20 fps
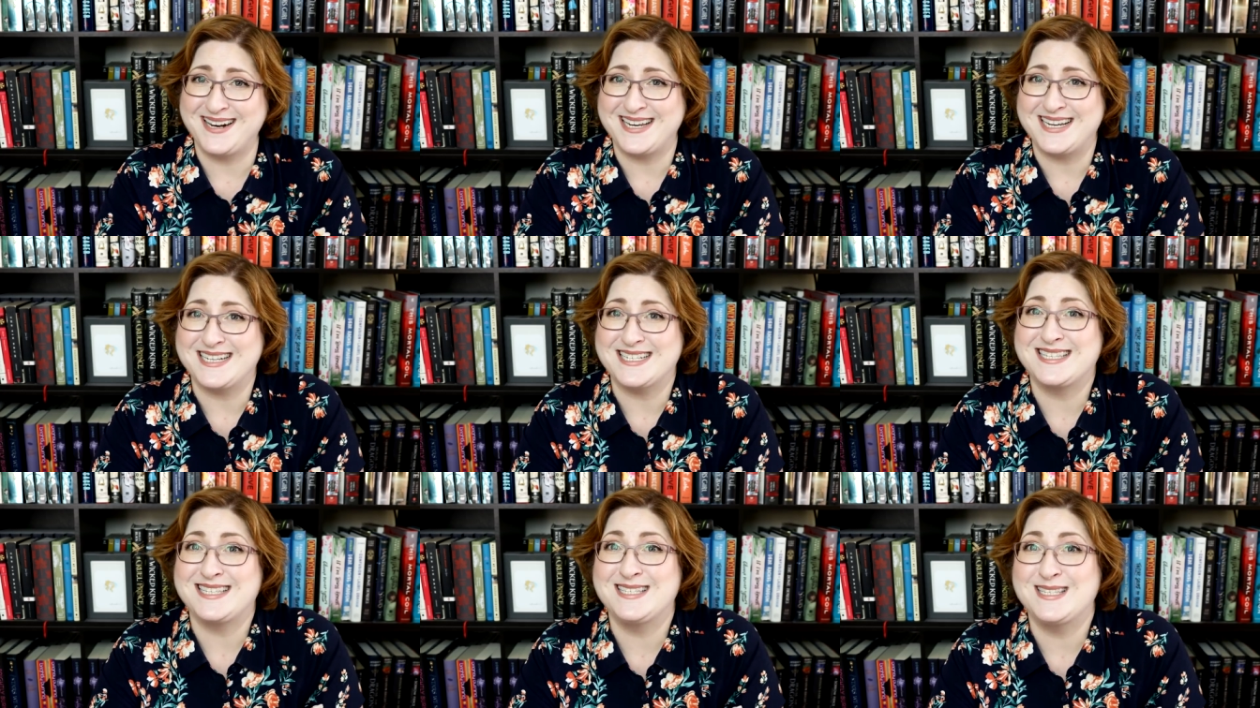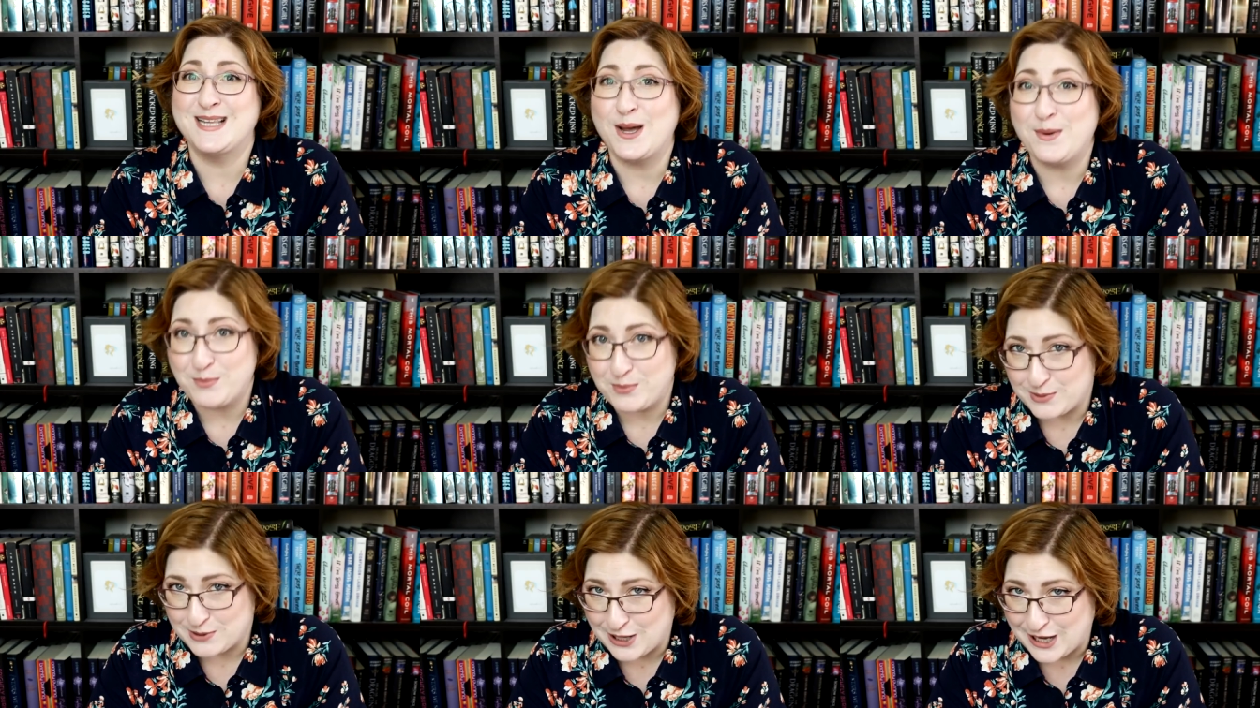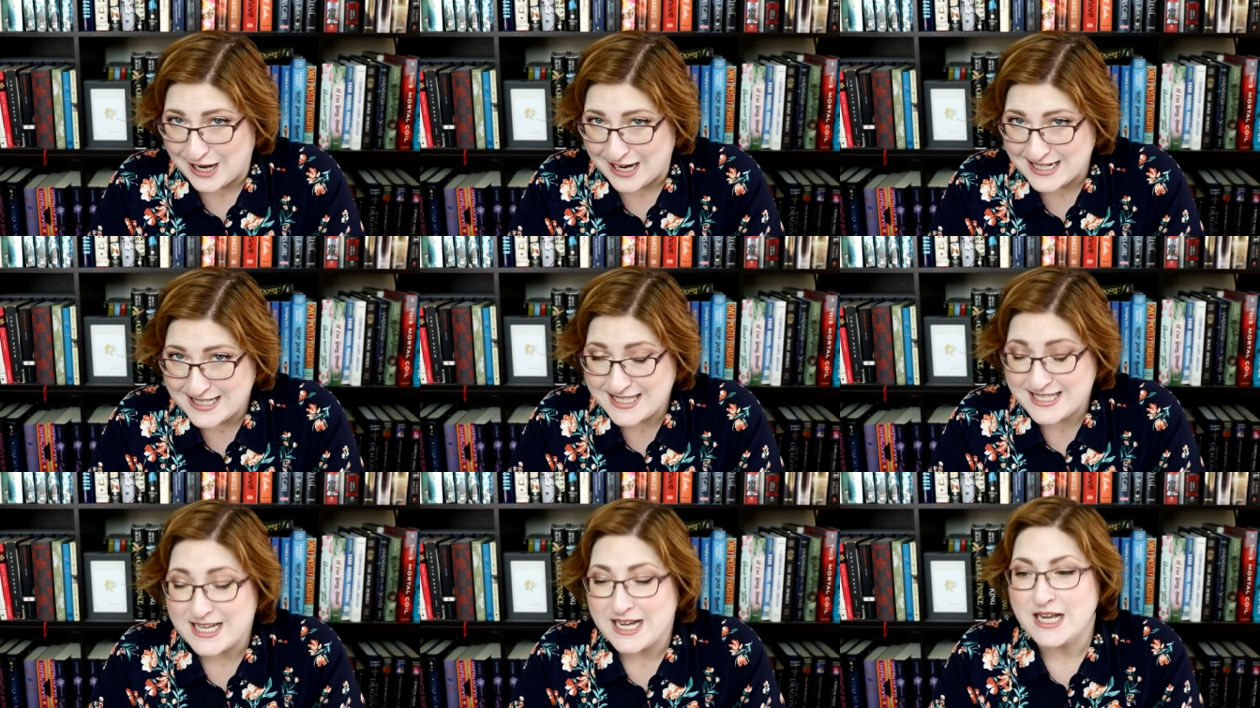mini
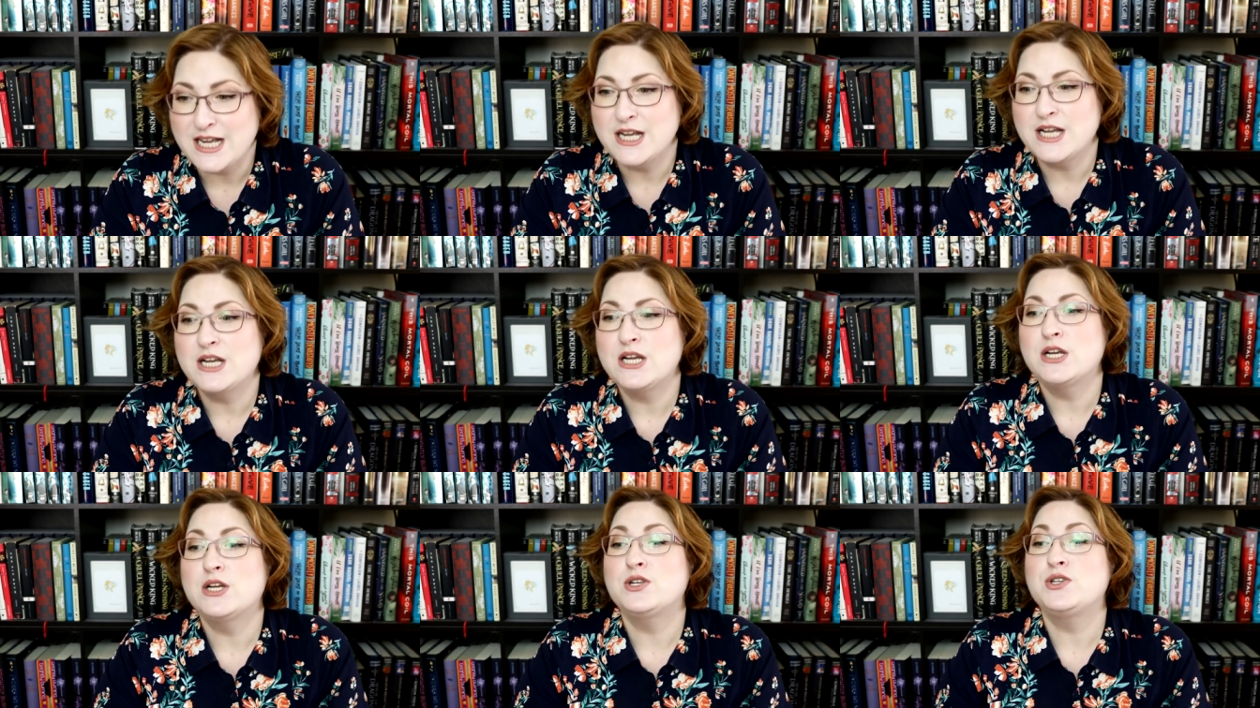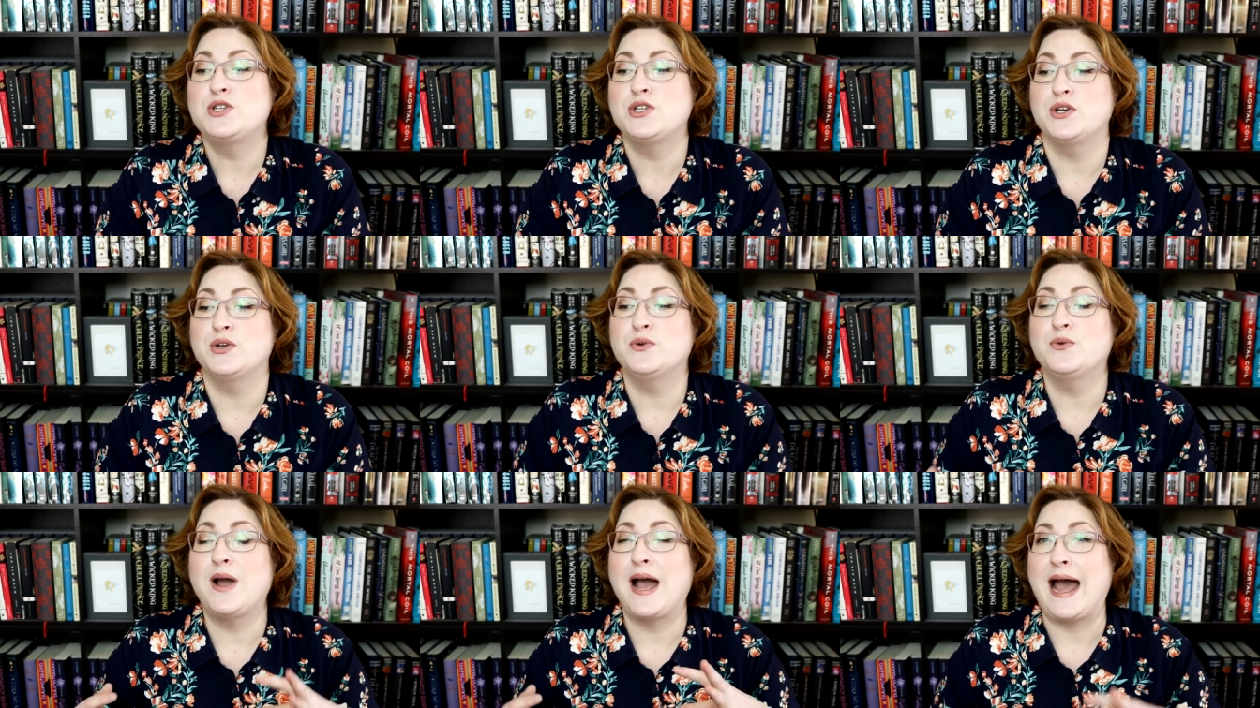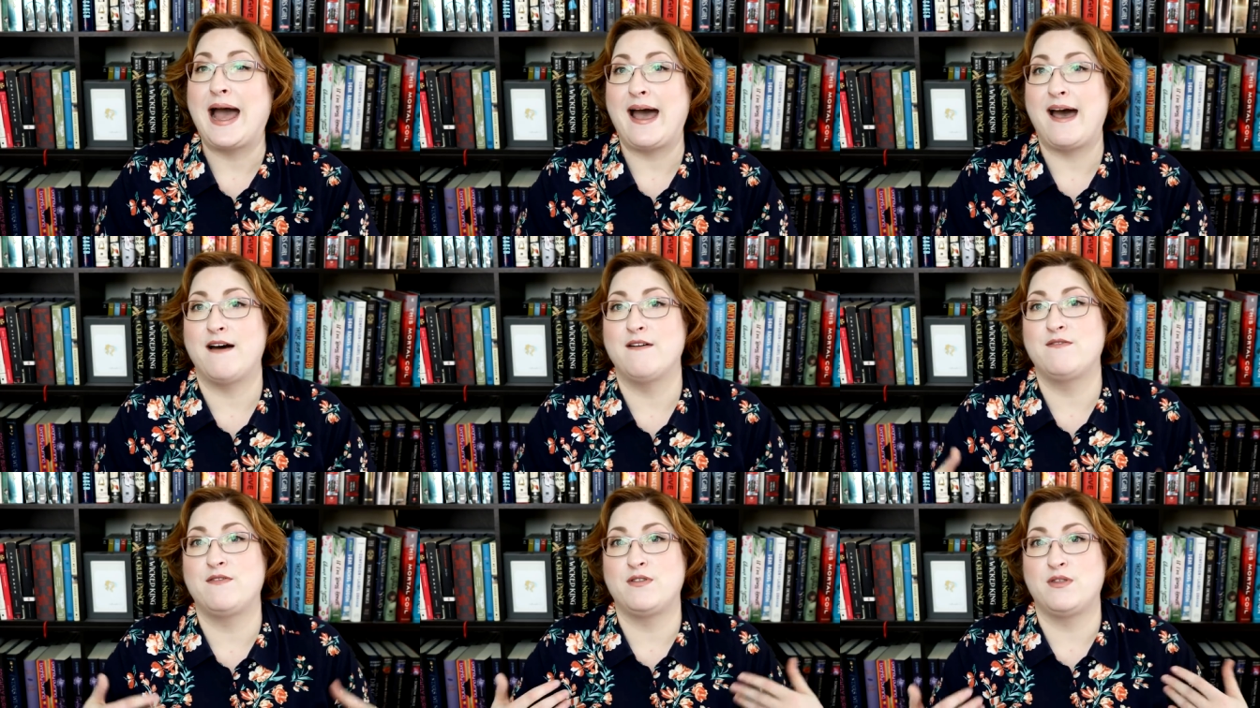subplots to
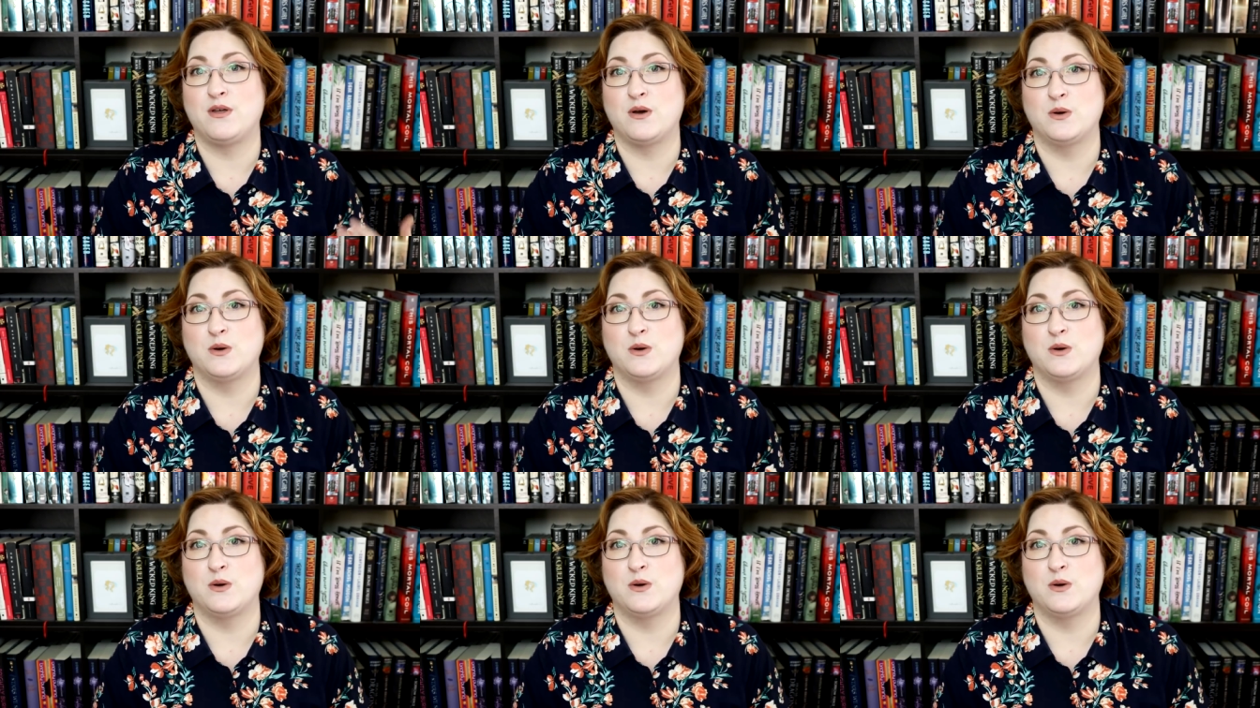have